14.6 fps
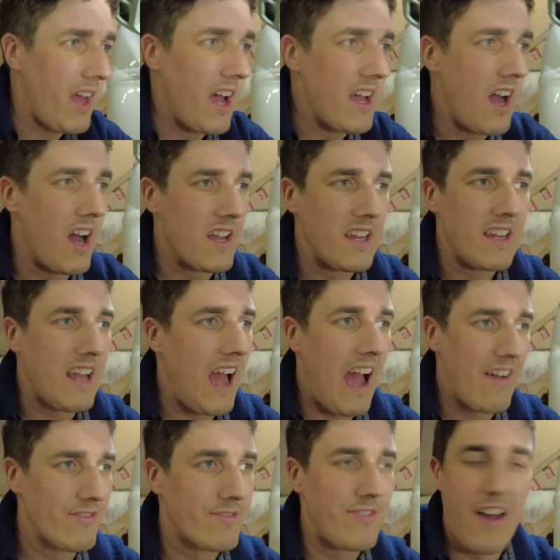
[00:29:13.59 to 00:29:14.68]
I, I
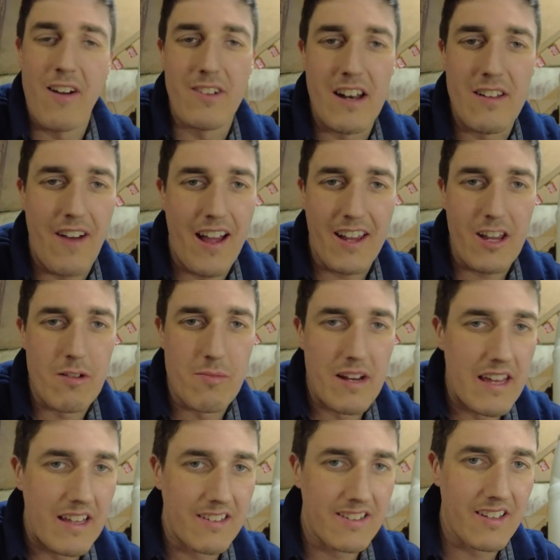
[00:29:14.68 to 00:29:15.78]
haven't found any vacuum
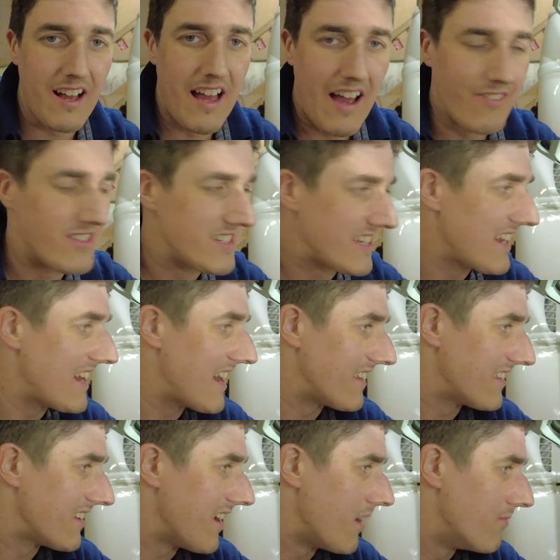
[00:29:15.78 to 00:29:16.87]
leaks. I haven't seen
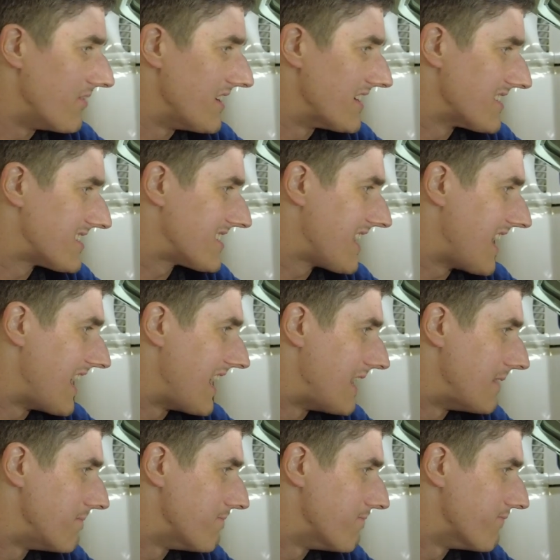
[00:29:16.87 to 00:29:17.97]
anything obvious.
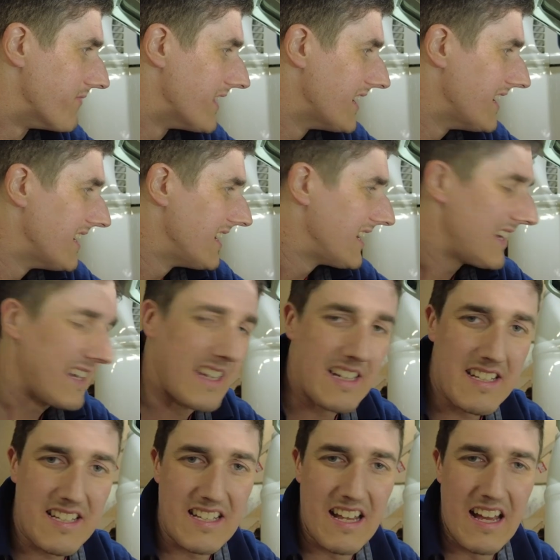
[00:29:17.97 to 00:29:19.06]
Um,
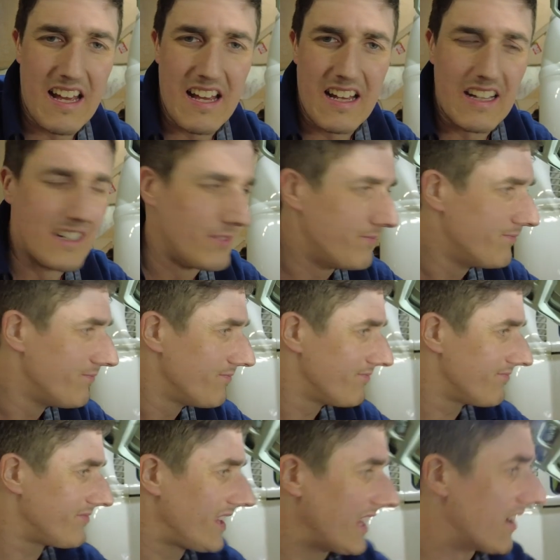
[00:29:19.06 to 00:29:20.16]
it's uh,
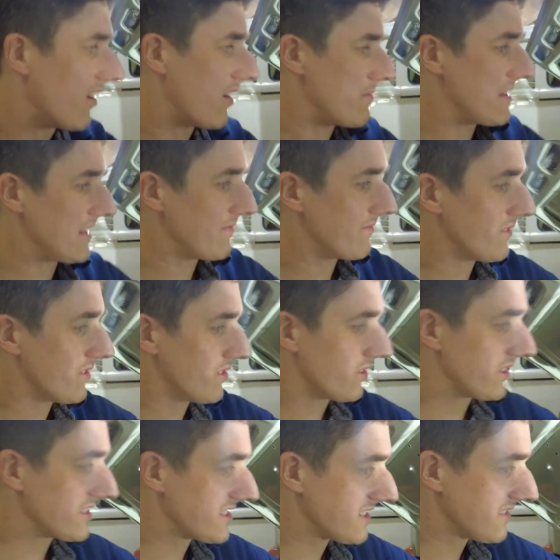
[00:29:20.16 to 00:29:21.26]
you know, I mean,
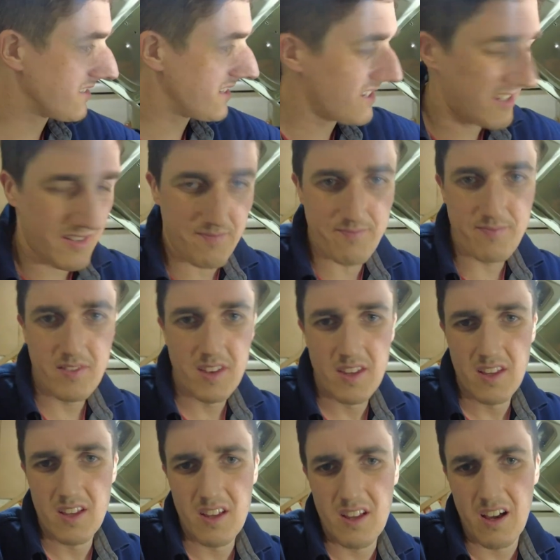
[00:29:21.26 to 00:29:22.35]
look, at.
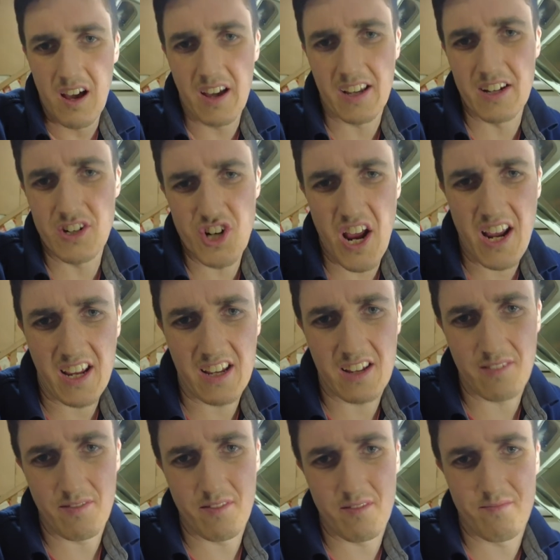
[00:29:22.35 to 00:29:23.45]
I can
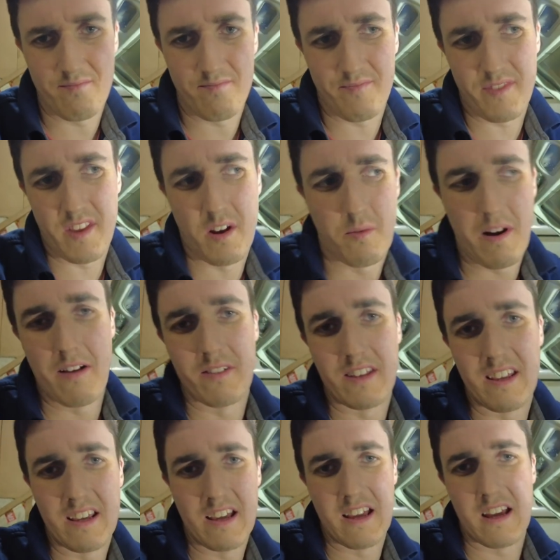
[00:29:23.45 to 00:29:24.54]
check around
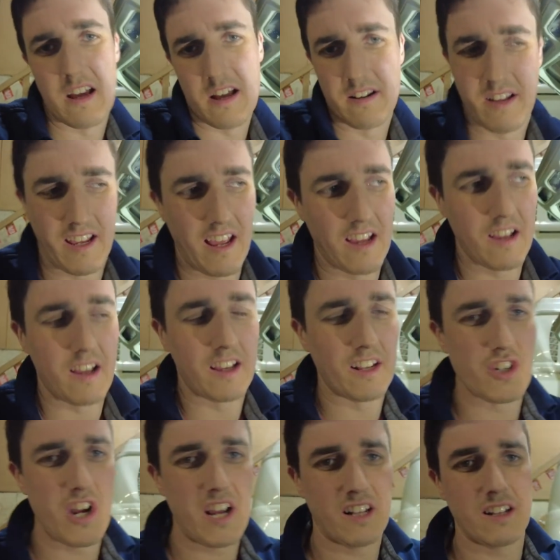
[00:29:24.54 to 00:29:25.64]
the eh, like I, I can
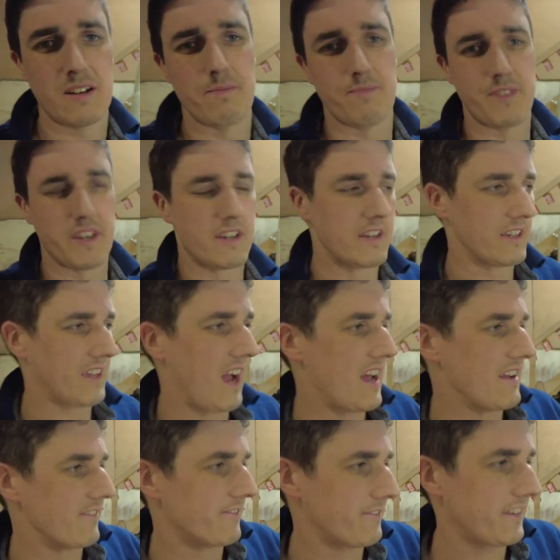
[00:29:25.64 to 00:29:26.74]
check the, the
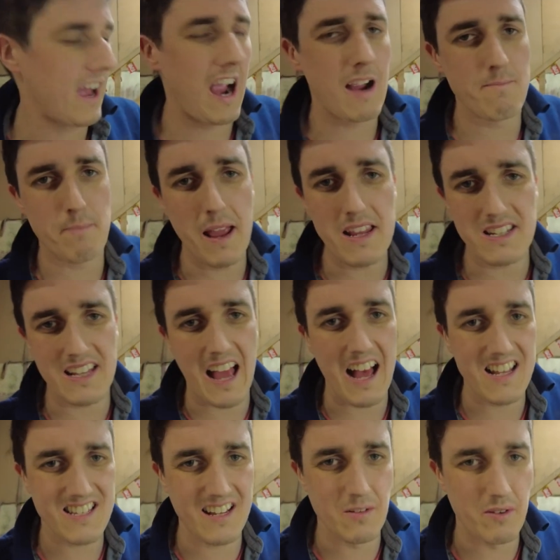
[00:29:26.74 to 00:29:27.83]
kind of carb base
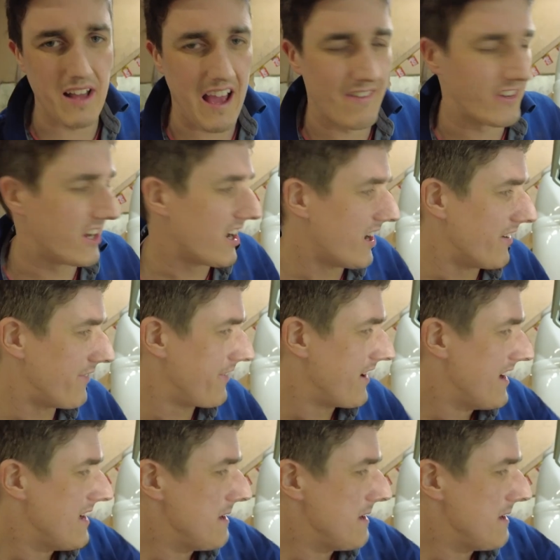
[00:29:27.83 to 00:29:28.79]
gasket when I have it off,